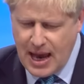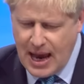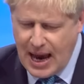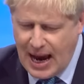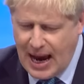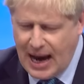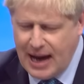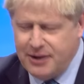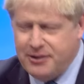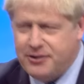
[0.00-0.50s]

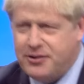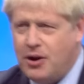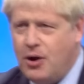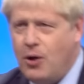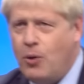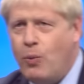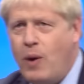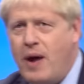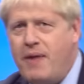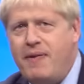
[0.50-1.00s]
And
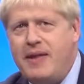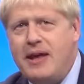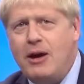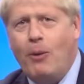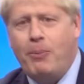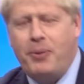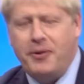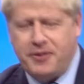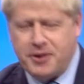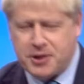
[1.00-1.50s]
when the
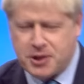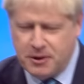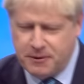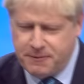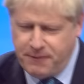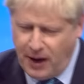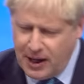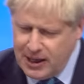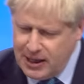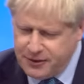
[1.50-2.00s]
opposition
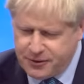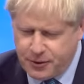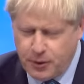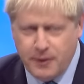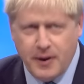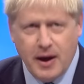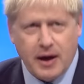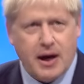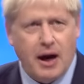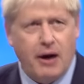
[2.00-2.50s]
finally screw
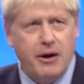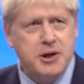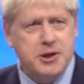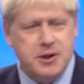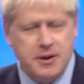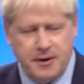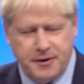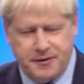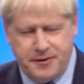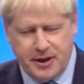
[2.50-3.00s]
their courage to
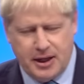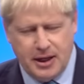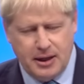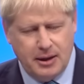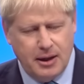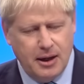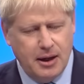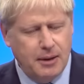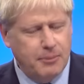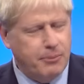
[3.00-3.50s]
the sticking
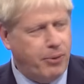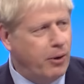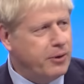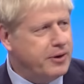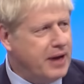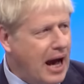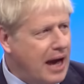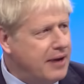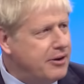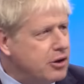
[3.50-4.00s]
point
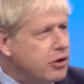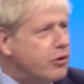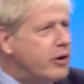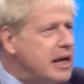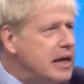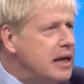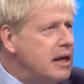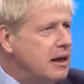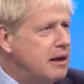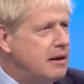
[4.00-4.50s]
and
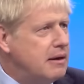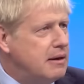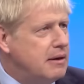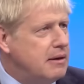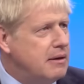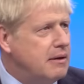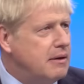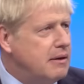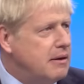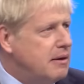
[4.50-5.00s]
agree
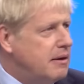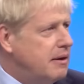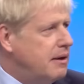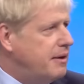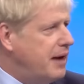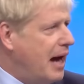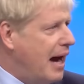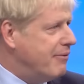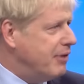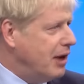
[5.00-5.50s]
to have an